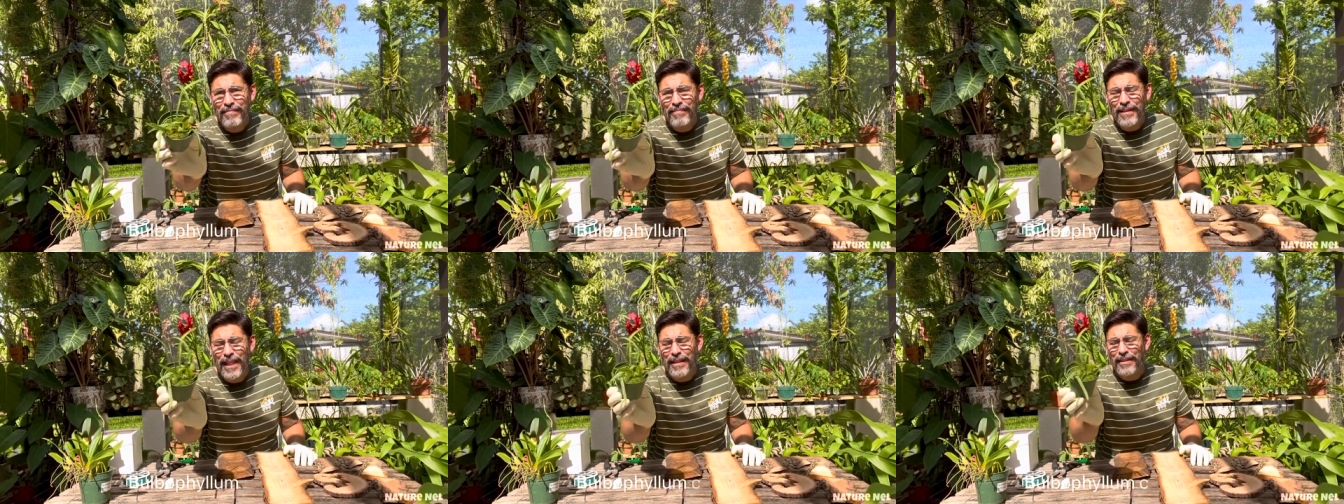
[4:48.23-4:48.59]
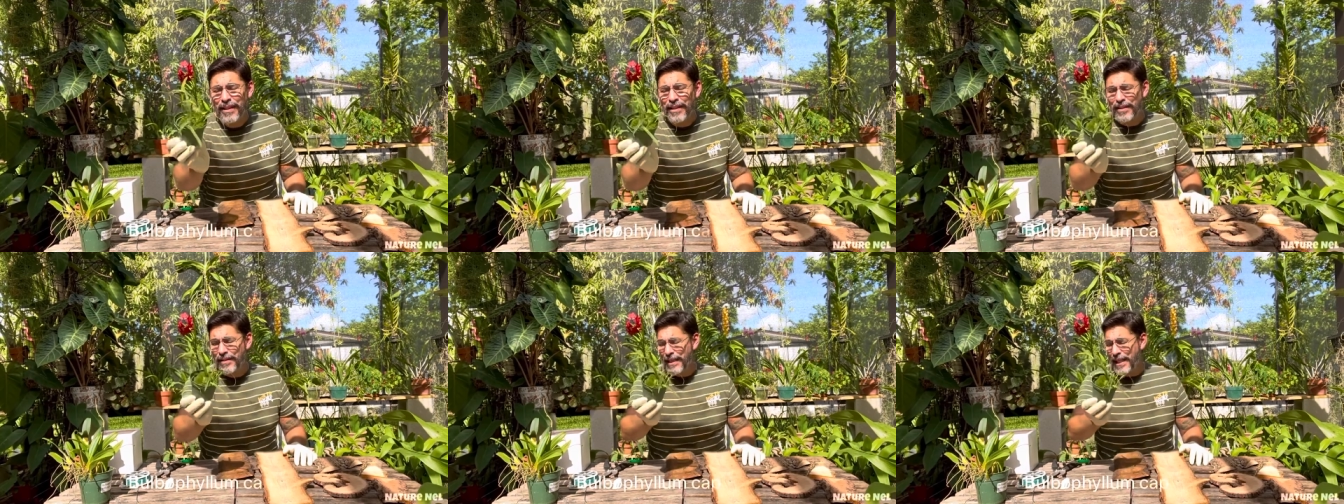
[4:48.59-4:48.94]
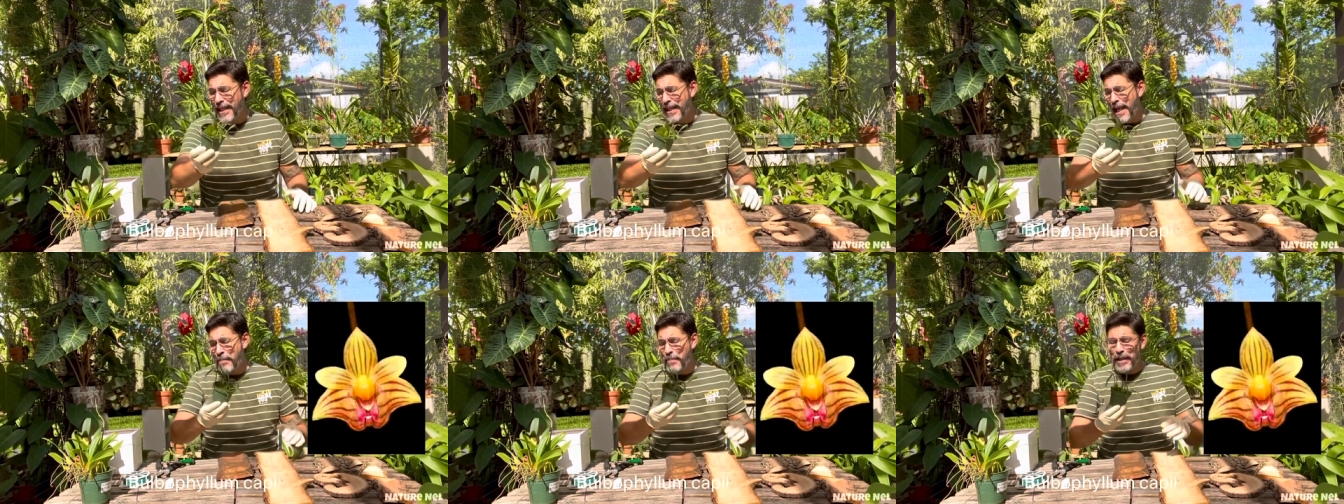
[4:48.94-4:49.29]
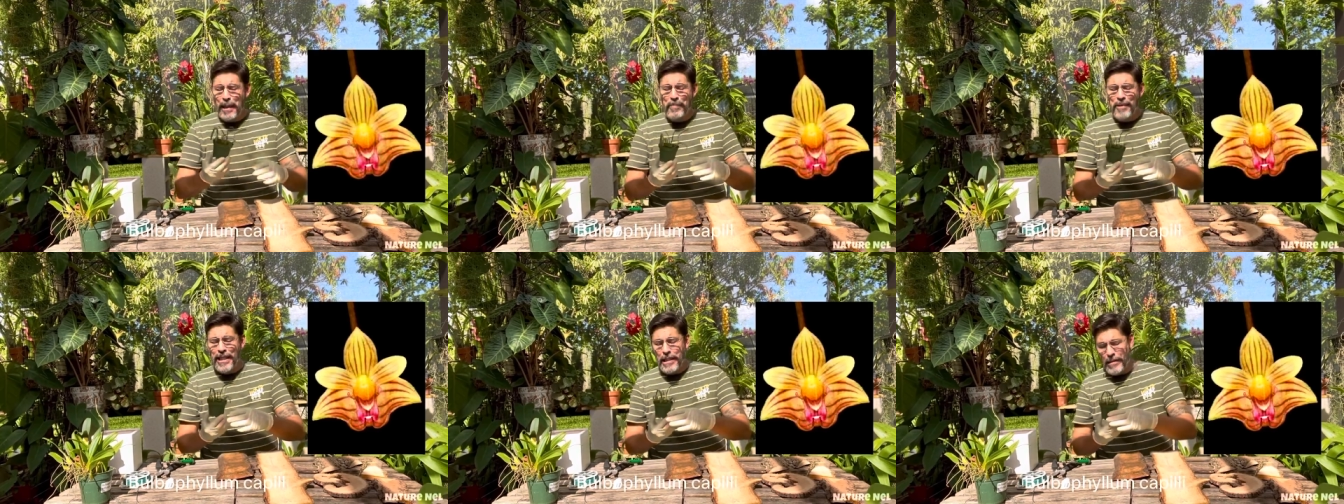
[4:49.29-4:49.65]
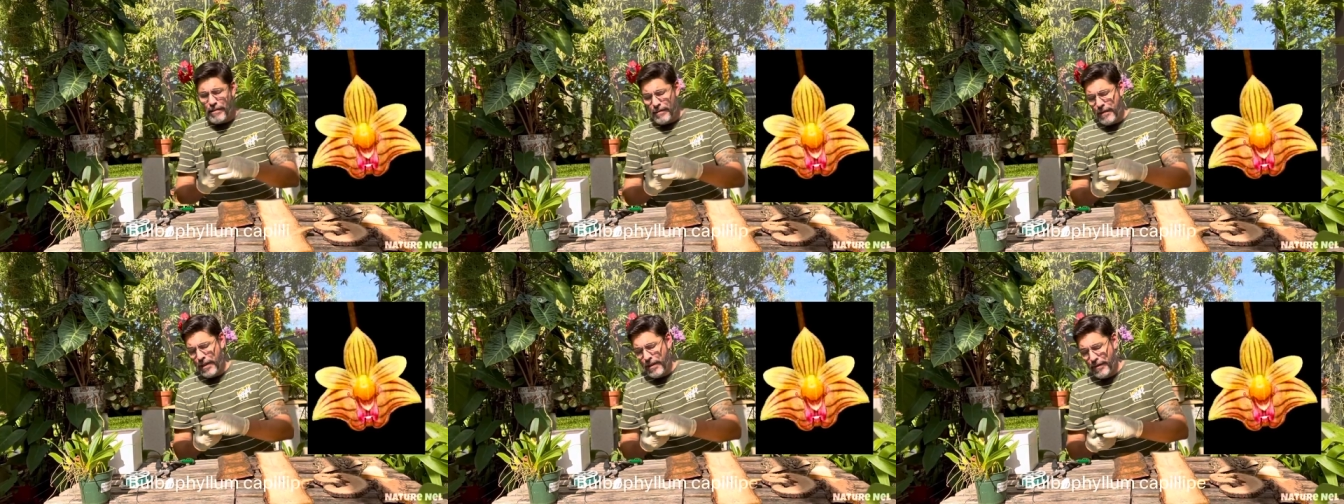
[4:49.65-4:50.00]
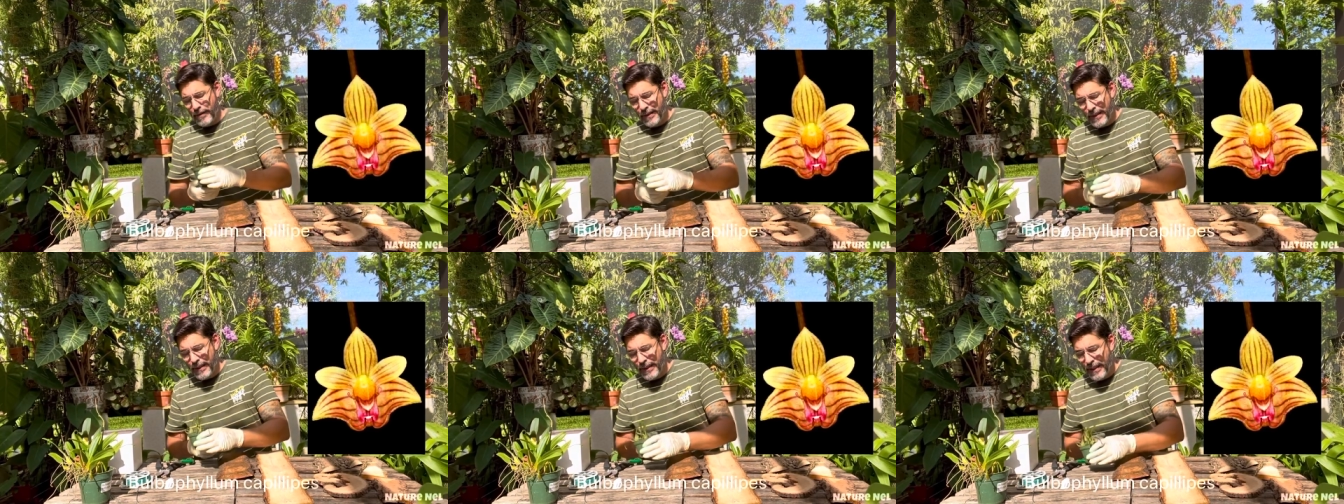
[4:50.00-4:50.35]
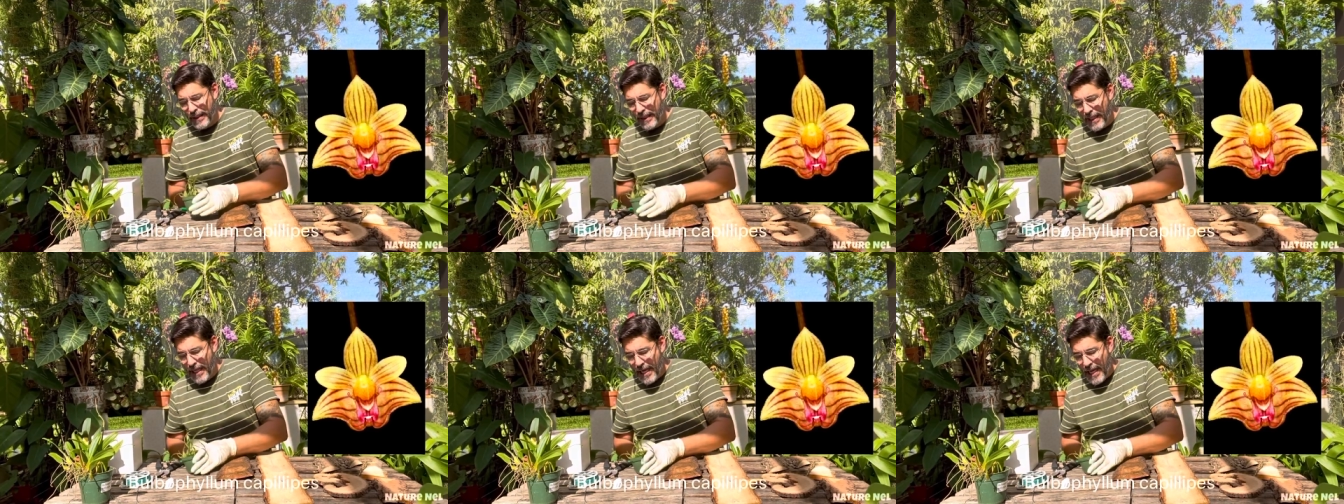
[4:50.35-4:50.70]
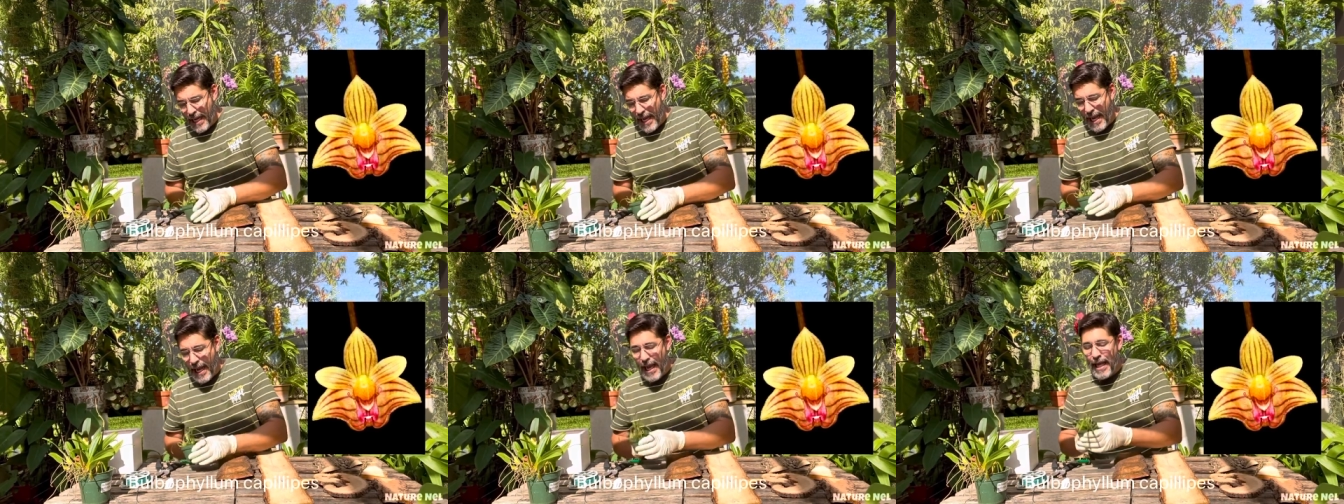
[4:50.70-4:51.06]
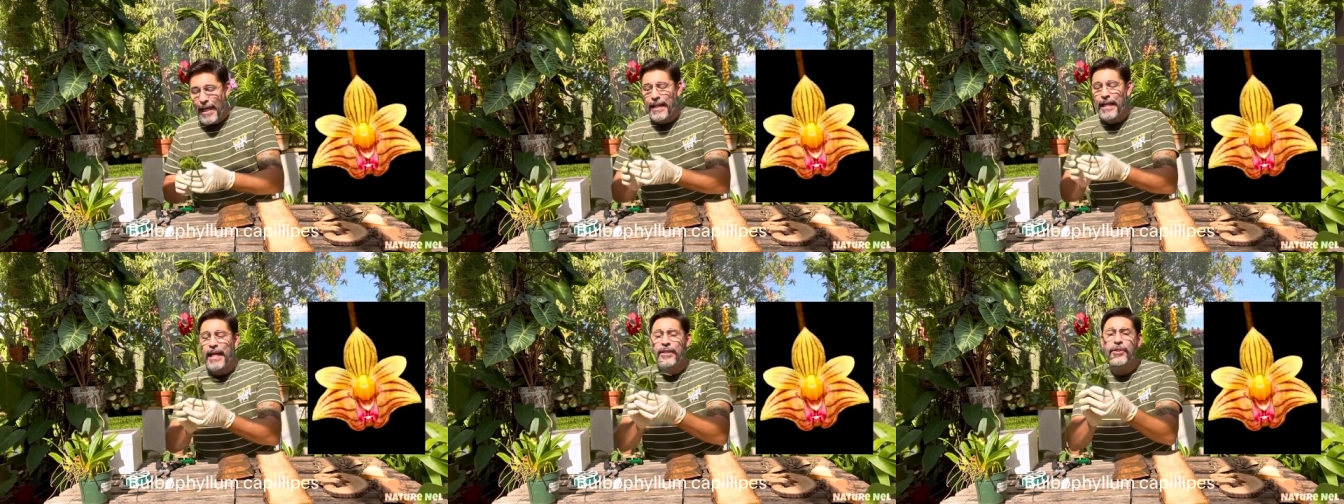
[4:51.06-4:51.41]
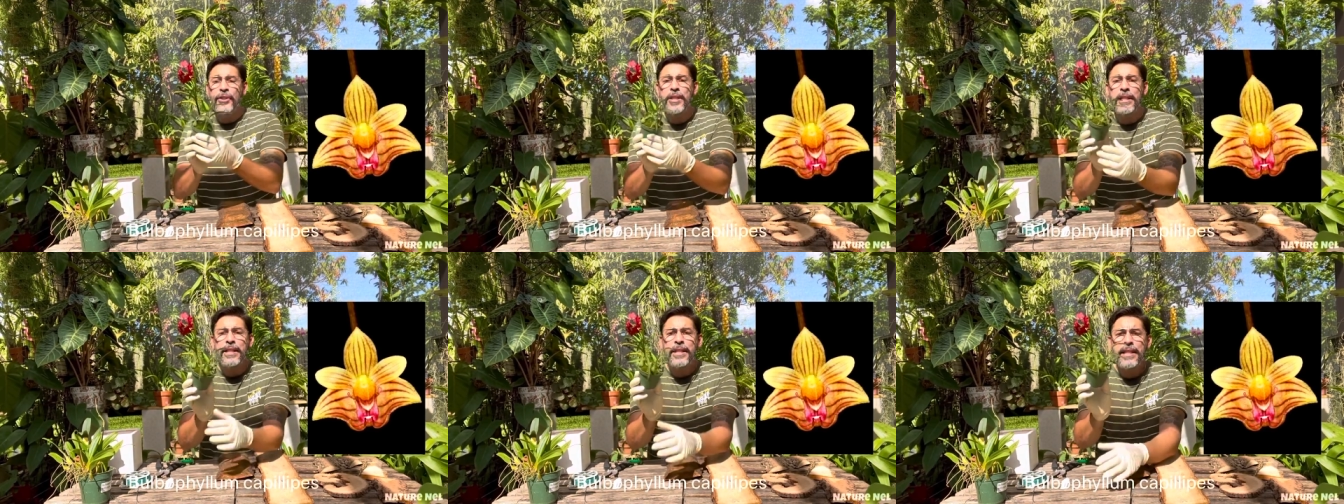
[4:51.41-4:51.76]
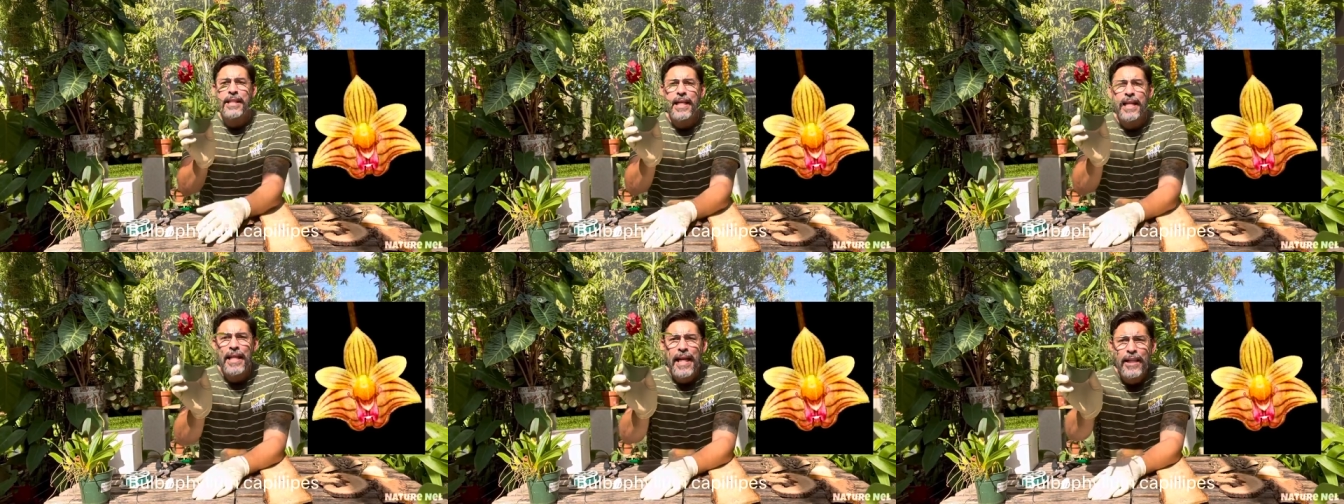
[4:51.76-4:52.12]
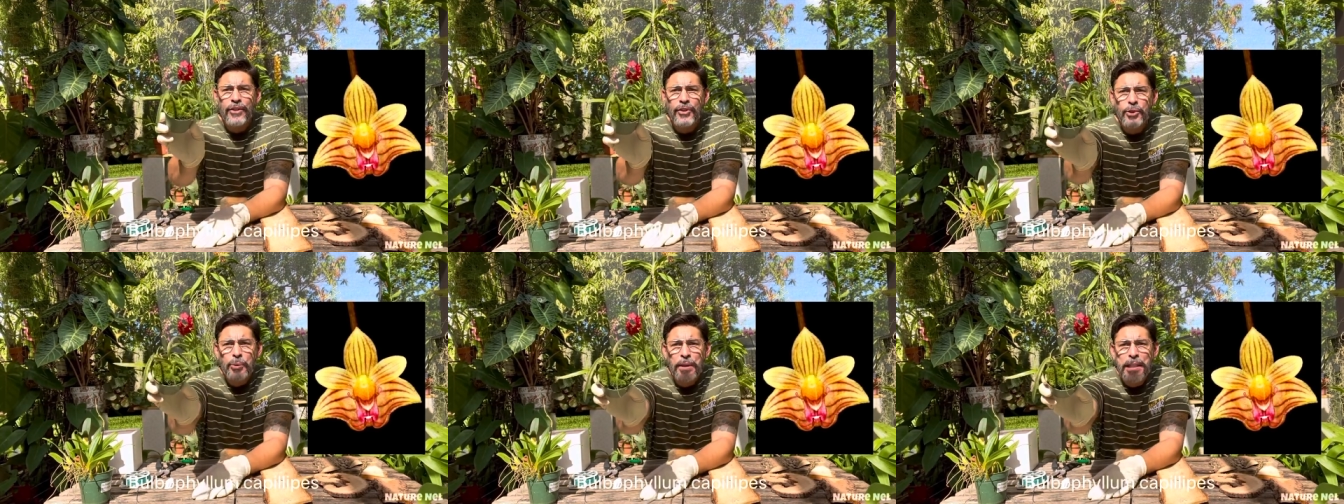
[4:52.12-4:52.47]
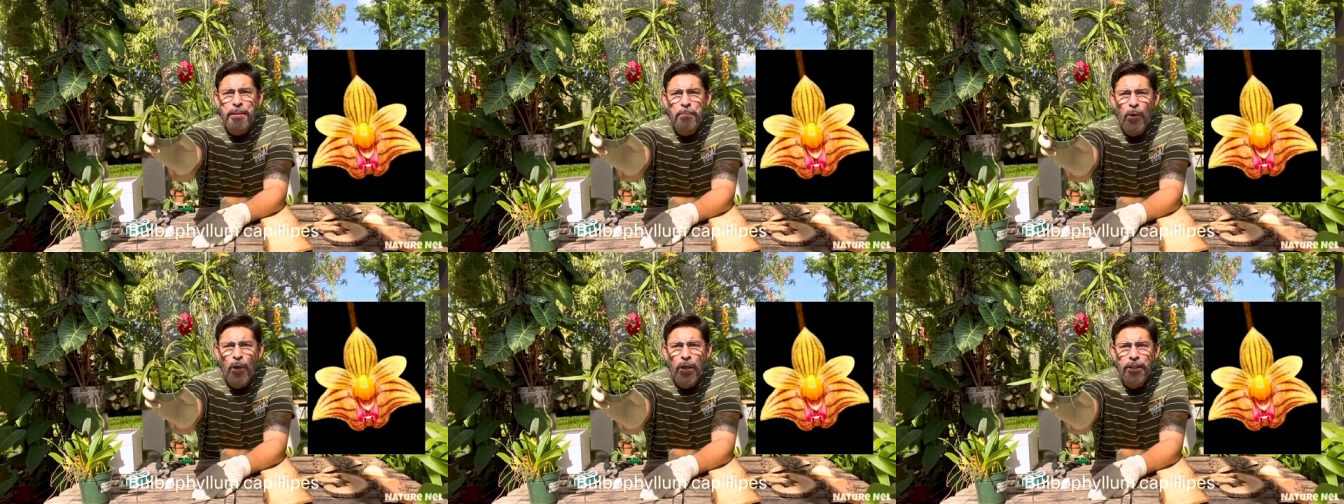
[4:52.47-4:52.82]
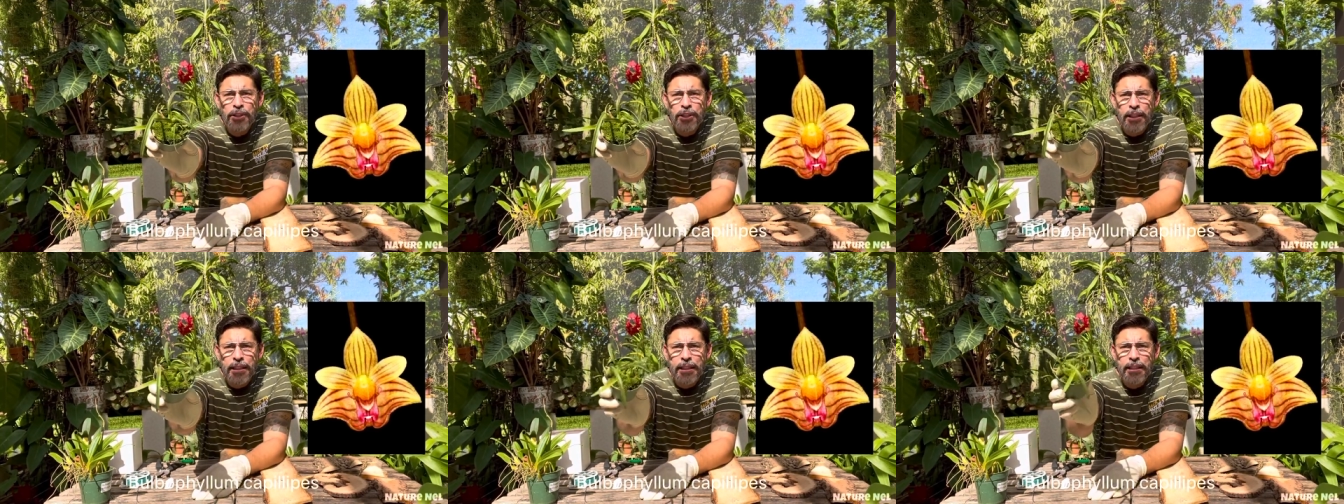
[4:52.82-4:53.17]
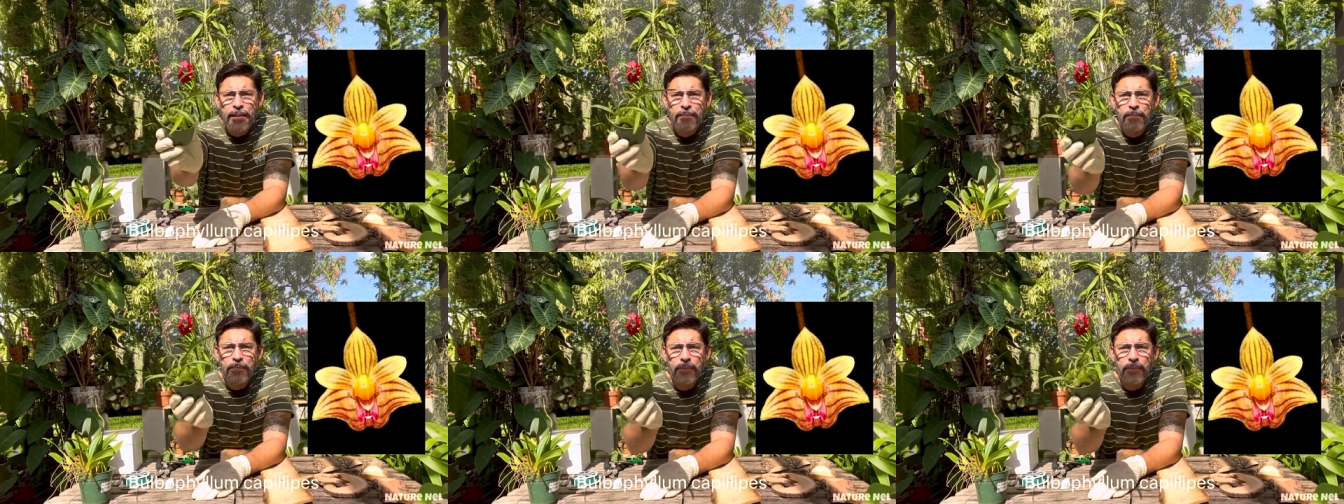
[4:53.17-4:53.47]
That's how you say Capillipes. And as you can see, it has green moss in it.